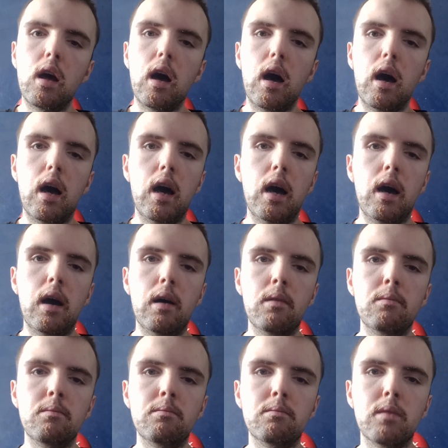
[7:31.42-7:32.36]

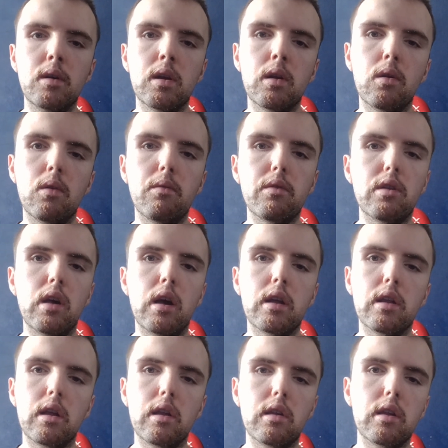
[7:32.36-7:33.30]
And obviously,
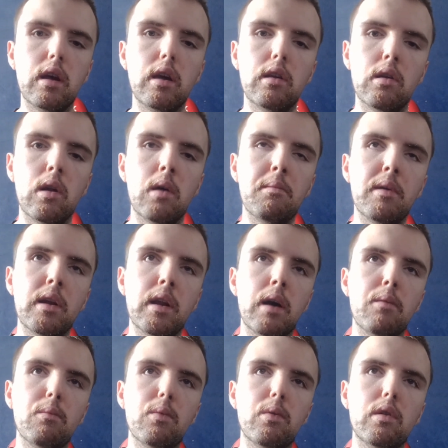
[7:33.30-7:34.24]
as I said, you know, my
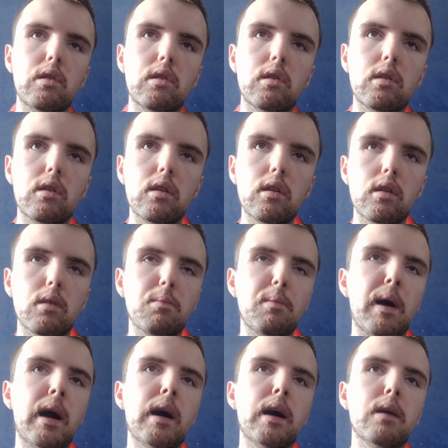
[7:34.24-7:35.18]
nan was
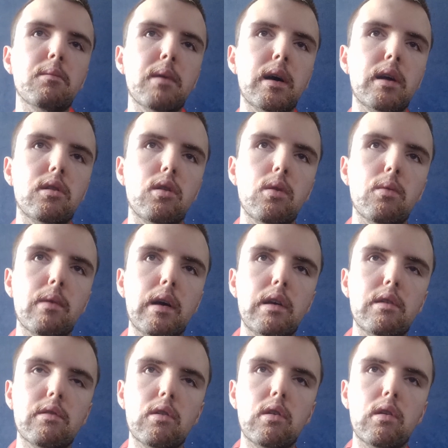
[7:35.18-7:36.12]
spat at by two
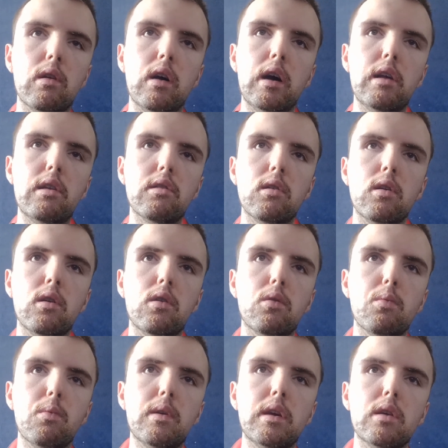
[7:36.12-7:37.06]
Asian guys
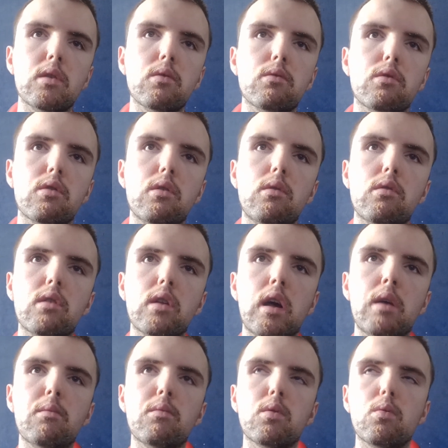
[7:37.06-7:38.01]
last week on
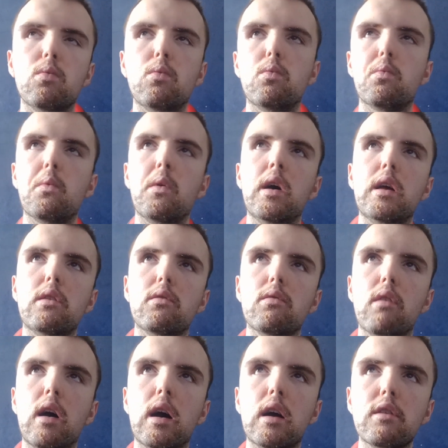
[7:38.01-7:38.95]
Tuesday, and was called white
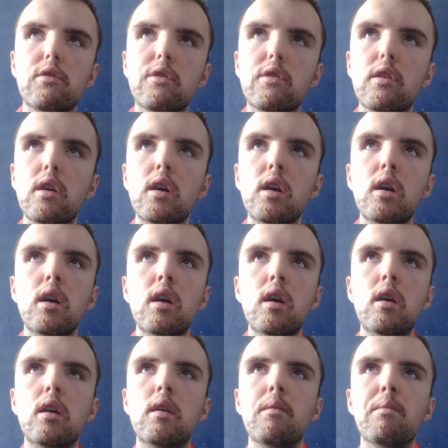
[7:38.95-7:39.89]
trash,
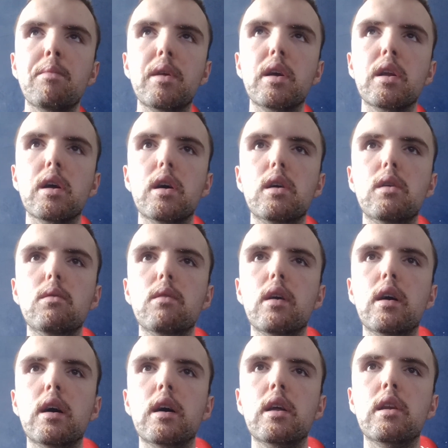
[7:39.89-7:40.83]
you know,
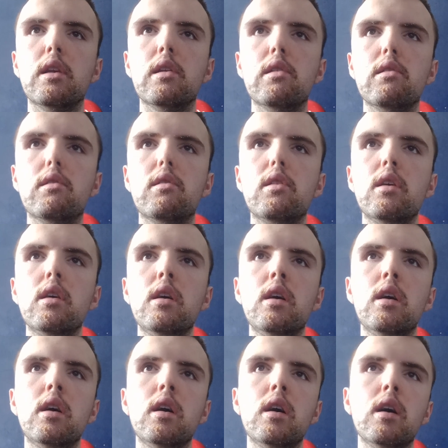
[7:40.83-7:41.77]
and
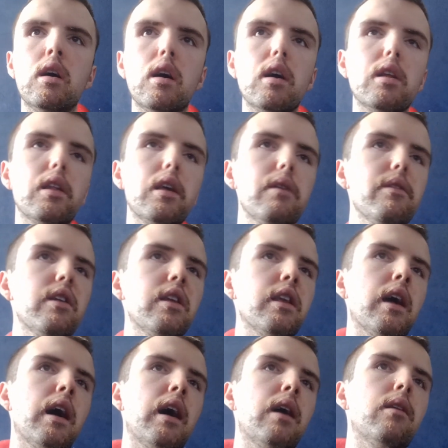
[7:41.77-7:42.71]

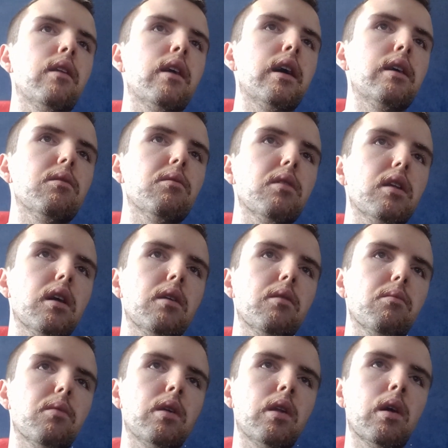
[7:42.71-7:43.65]
even now, when
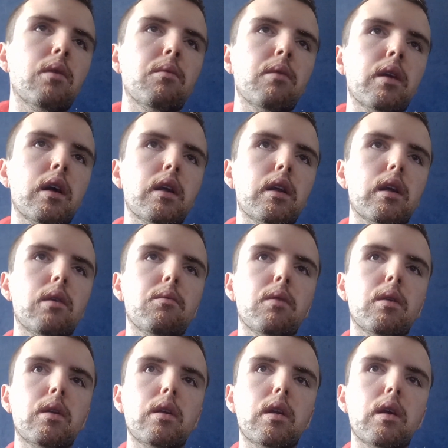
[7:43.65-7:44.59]
I go
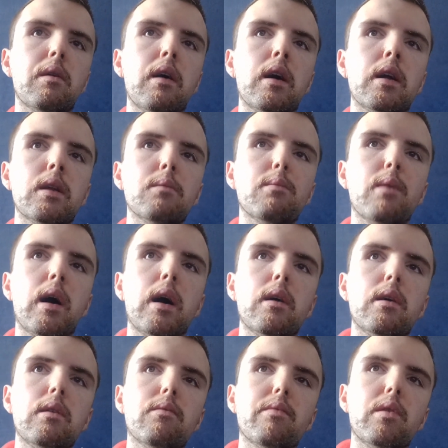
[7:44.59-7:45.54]
out and
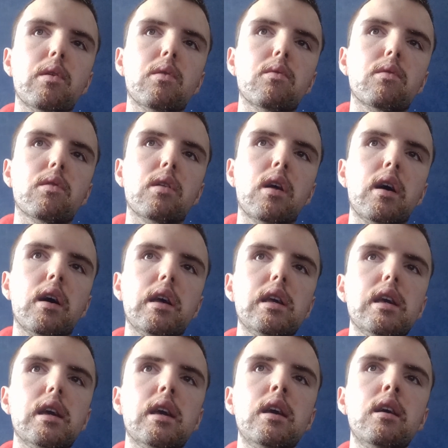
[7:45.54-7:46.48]
about, it feels
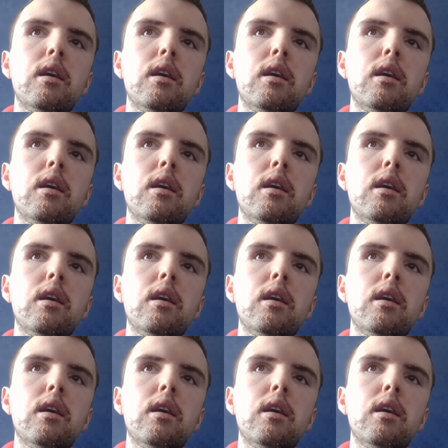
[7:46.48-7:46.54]
like,